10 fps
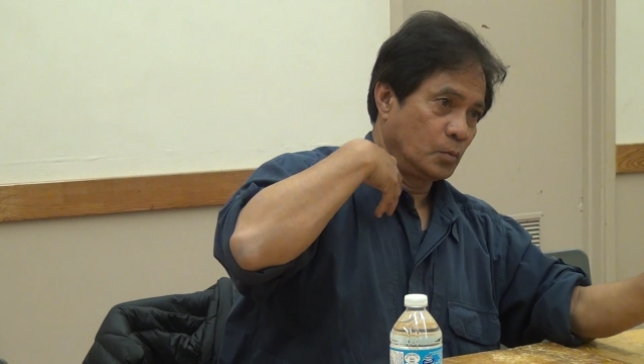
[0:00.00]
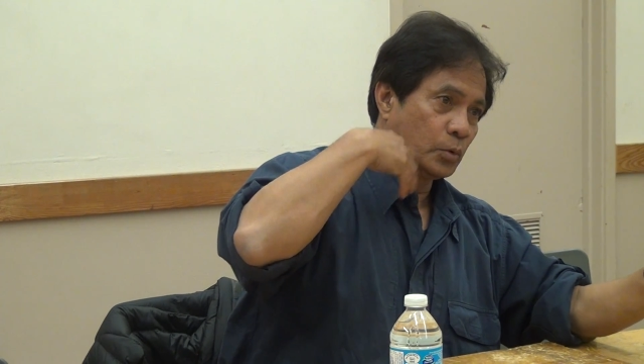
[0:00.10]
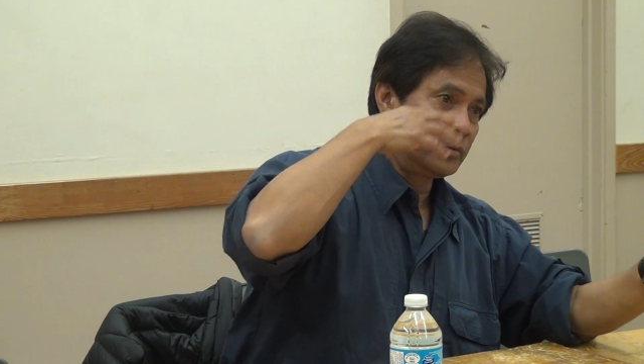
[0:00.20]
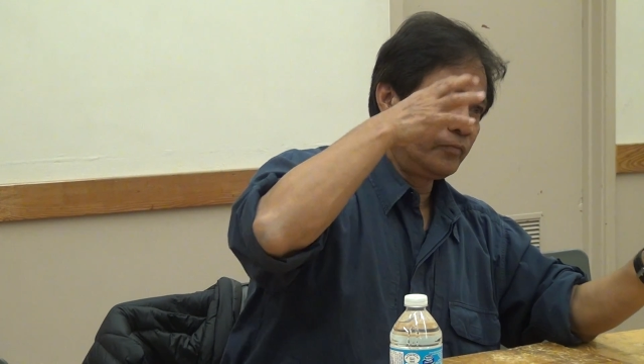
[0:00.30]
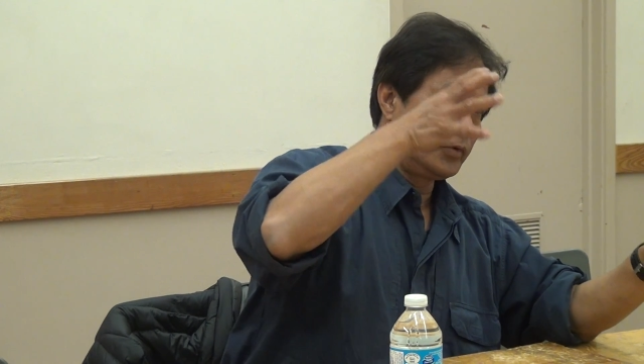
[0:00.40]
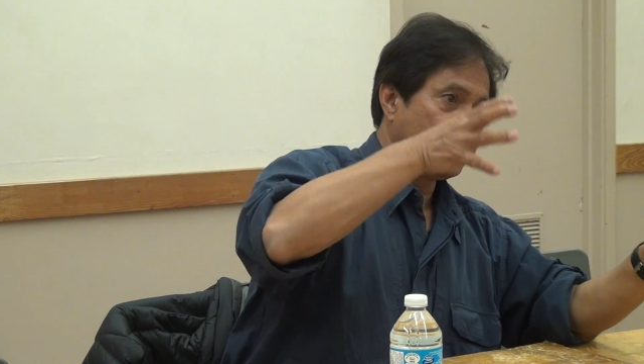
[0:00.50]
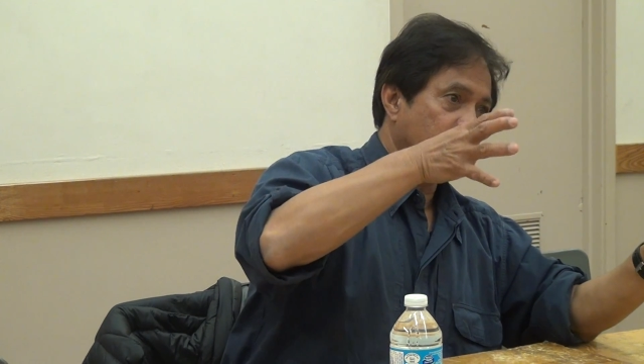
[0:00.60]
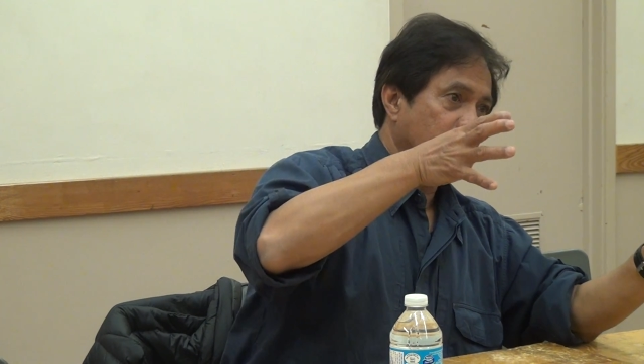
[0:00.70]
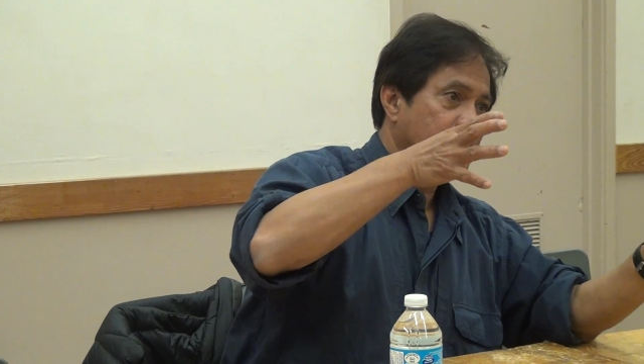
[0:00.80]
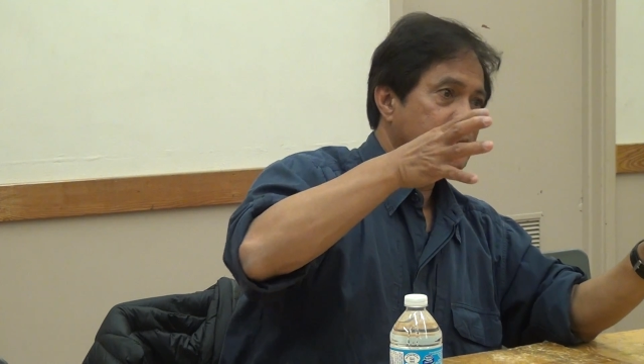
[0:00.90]
would view
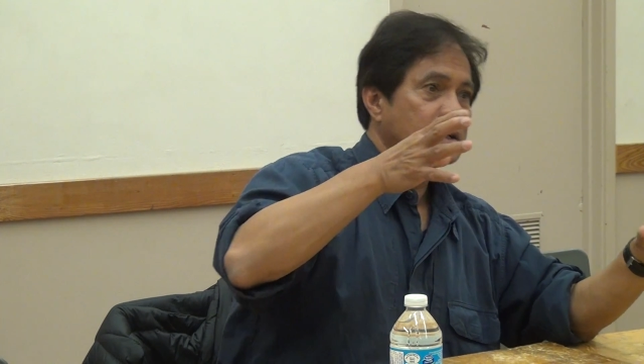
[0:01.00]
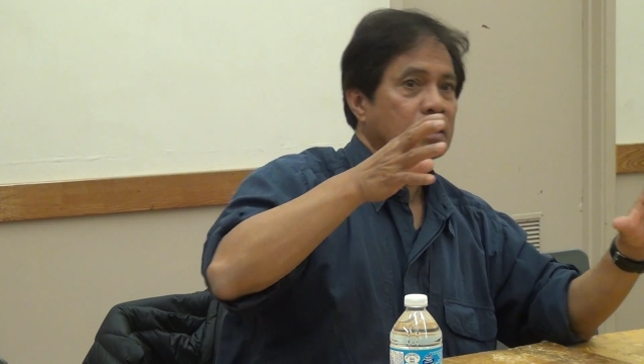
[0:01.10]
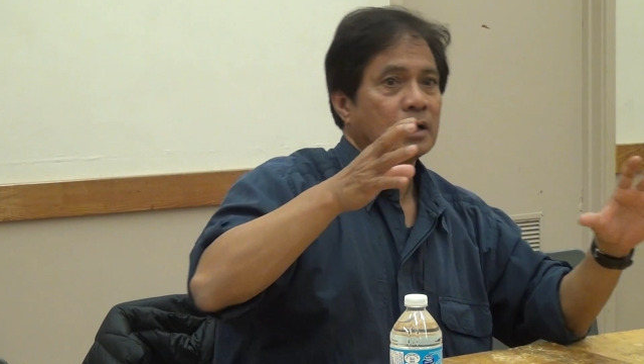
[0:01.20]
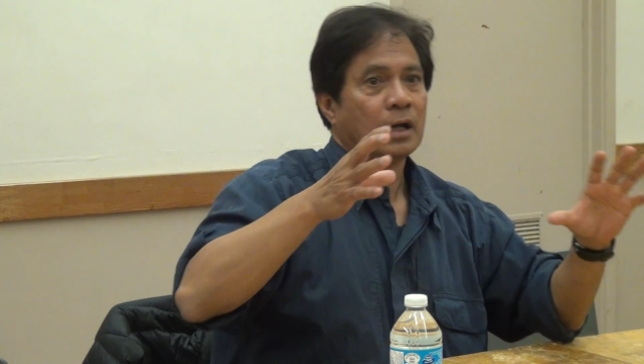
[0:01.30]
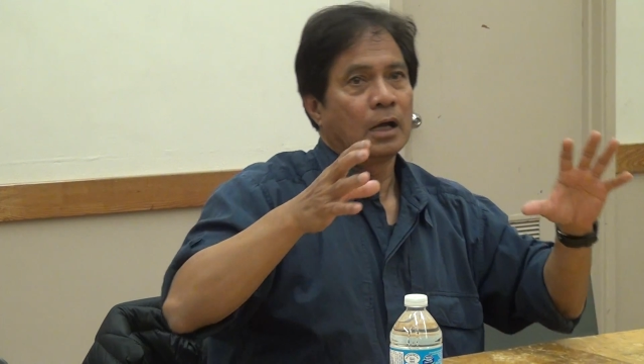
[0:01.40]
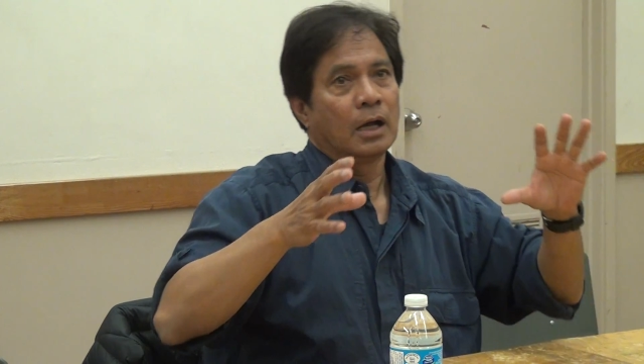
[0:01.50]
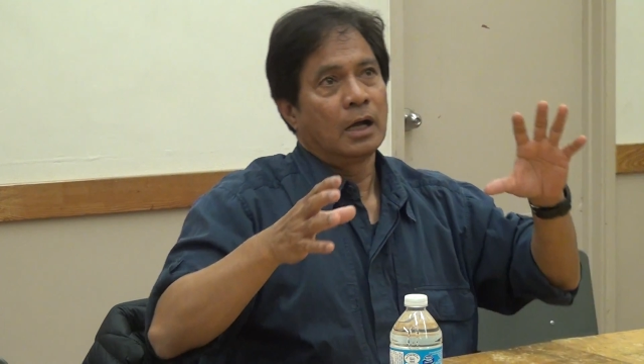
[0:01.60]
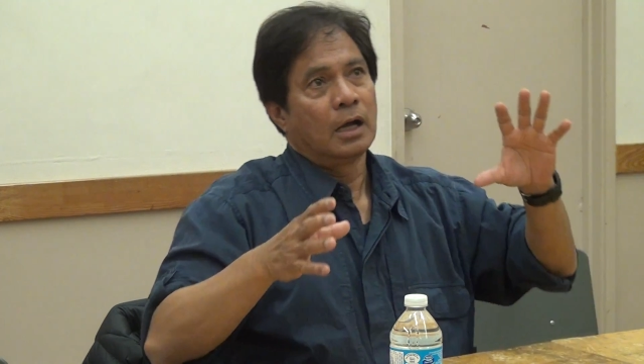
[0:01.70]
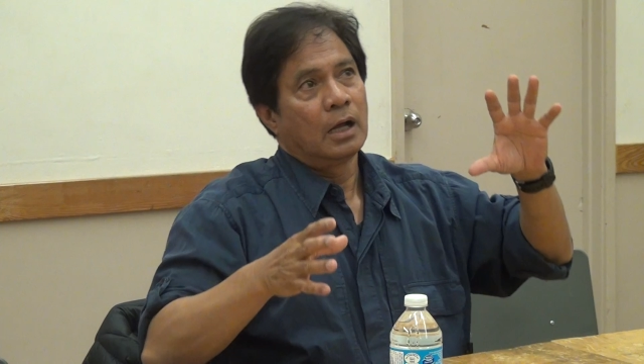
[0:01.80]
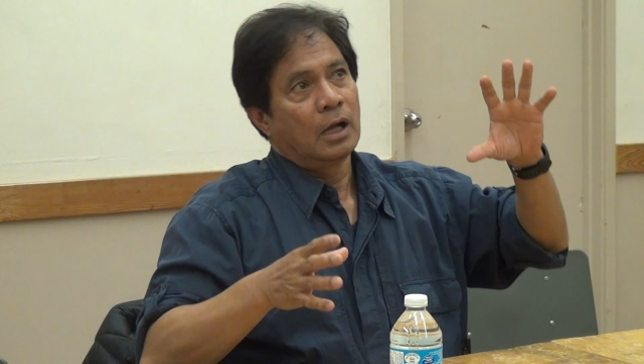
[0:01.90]
this
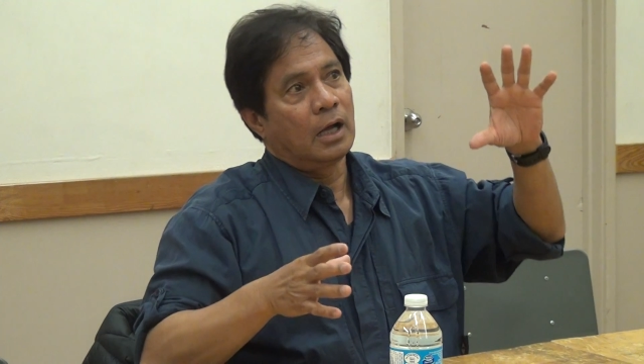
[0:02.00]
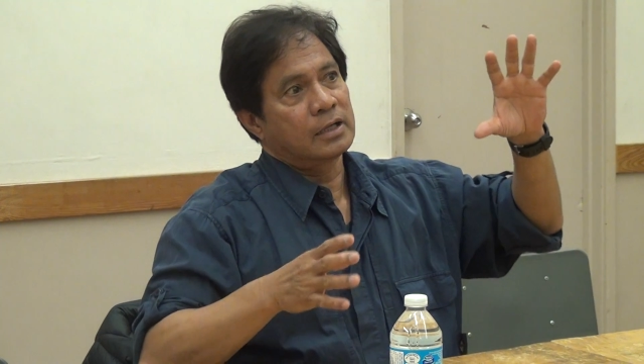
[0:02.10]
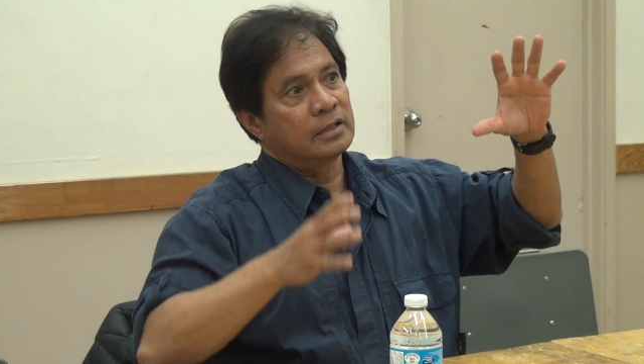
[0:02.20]
as